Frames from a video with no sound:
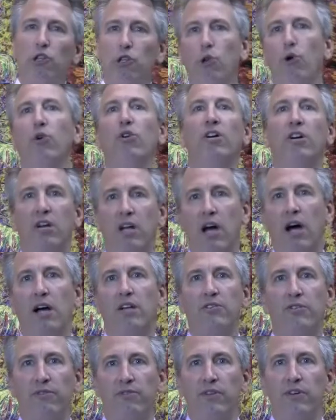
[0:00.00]
Laura
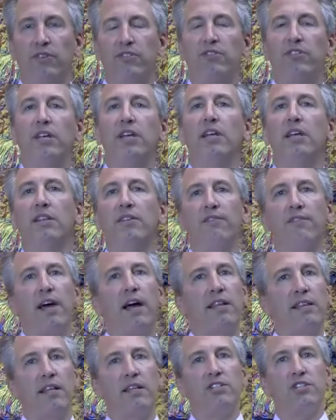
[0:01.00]
controversy and the
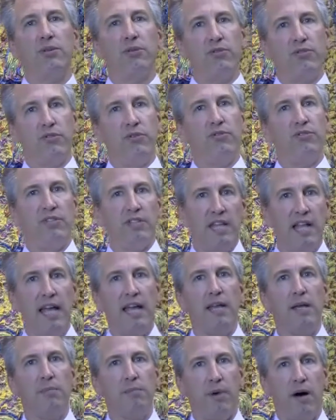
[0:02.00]
fact that she was using
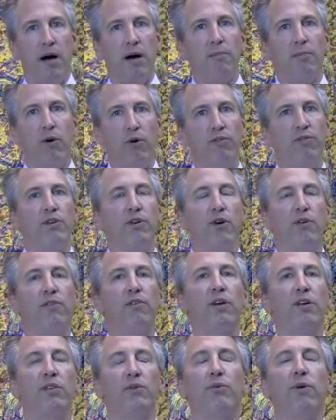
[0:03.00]
the N-bomb over and
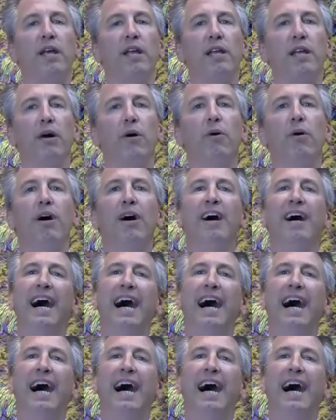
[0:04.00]
over on the radio.